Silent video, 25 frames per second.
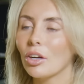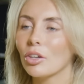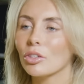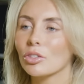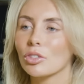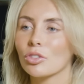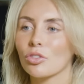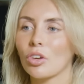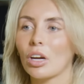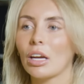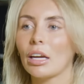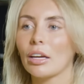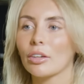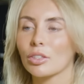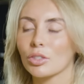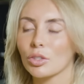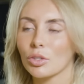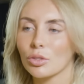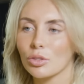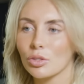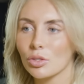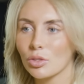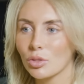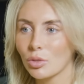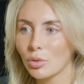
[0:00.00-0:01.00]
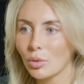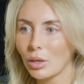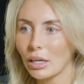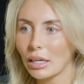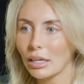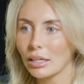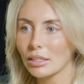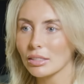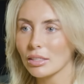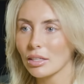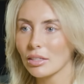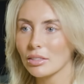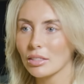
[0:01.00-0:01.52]
Australia, it's called
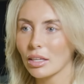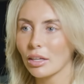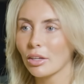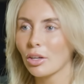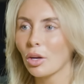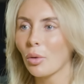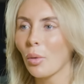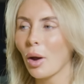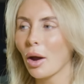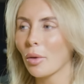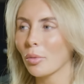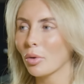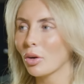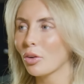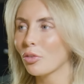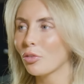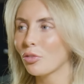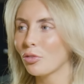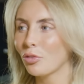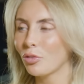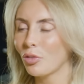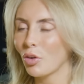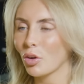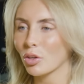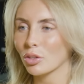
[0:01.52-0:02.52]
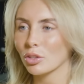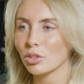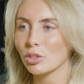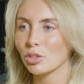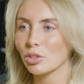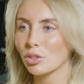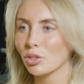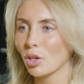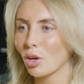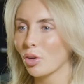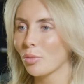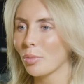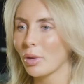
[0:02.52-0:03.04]
Schoolies. And I was like, you know what, I want to fuck
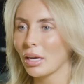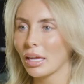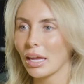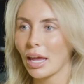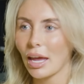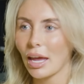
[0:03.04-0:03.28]
so many